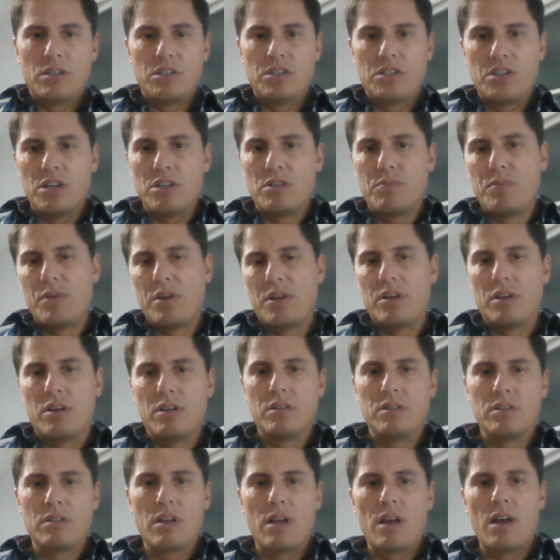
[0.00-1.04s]
just
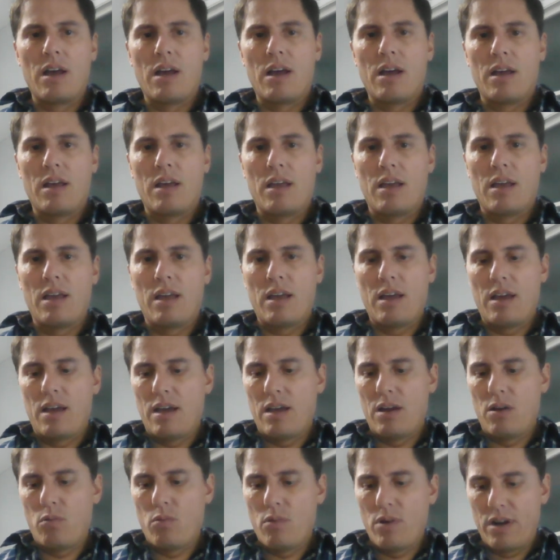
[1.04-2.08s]
because
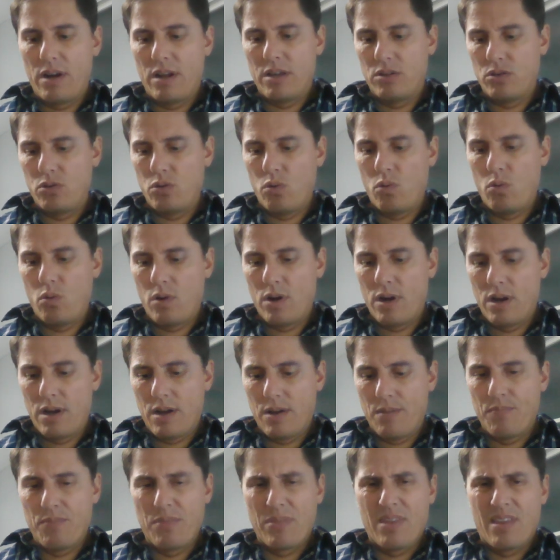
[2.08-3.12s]
I wanted
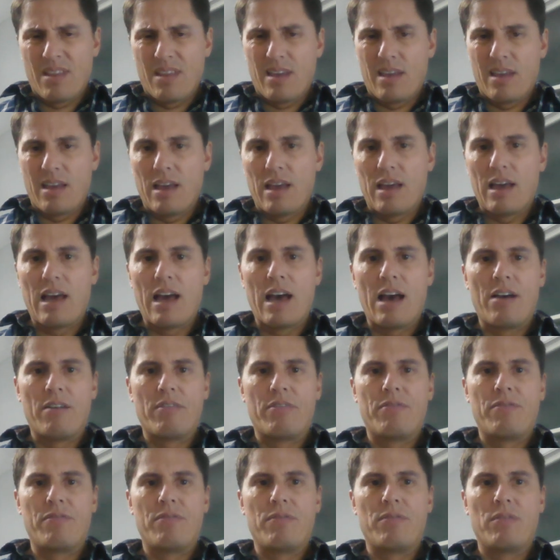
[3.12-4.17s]
to
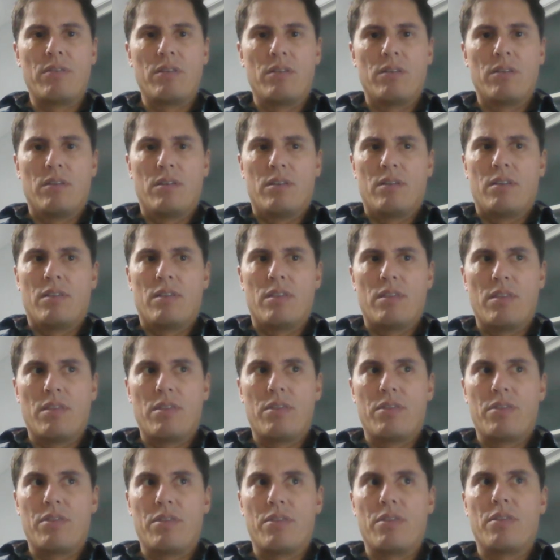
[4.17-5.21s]
have
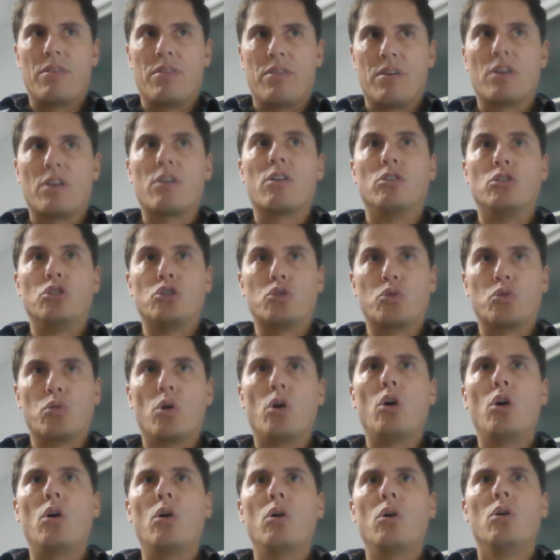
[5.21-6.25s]
the
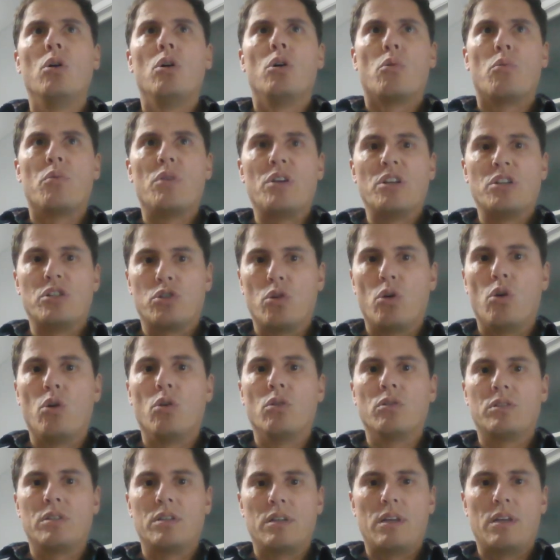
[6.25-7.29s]
control
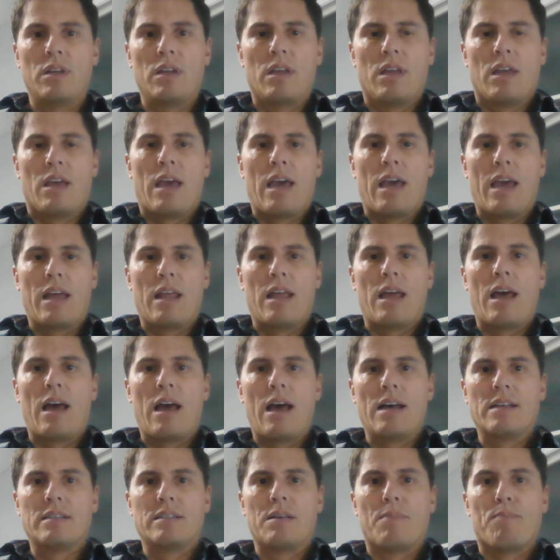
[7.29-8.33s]
results
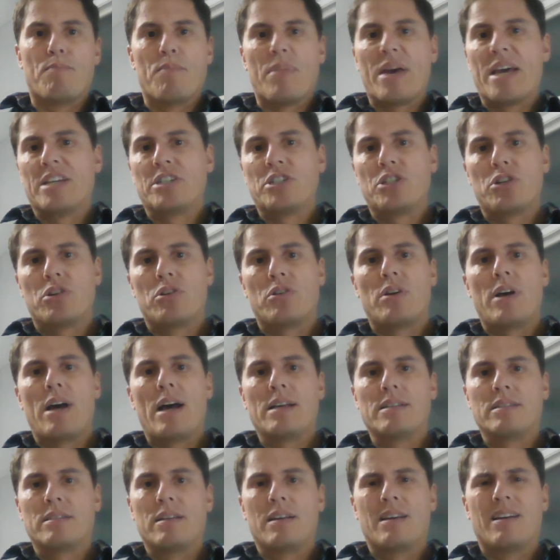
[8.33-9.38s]
as a measure,
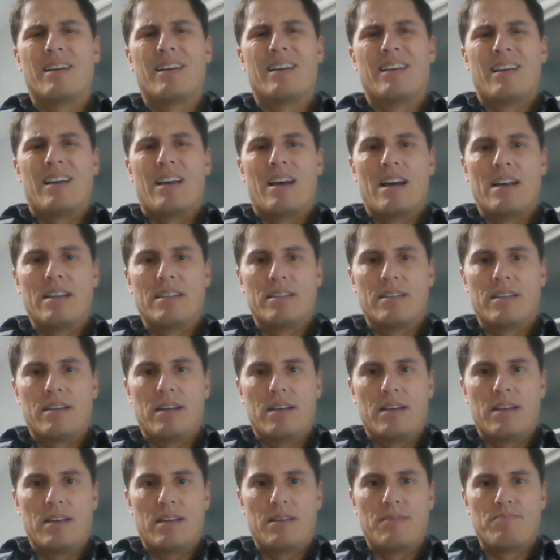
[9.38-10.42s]
as
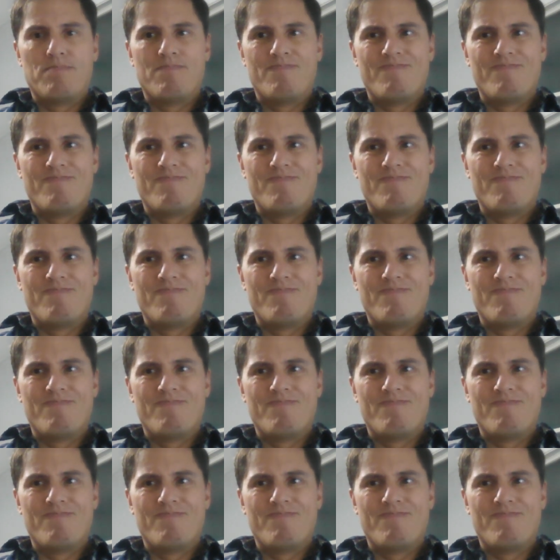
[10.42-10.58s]
a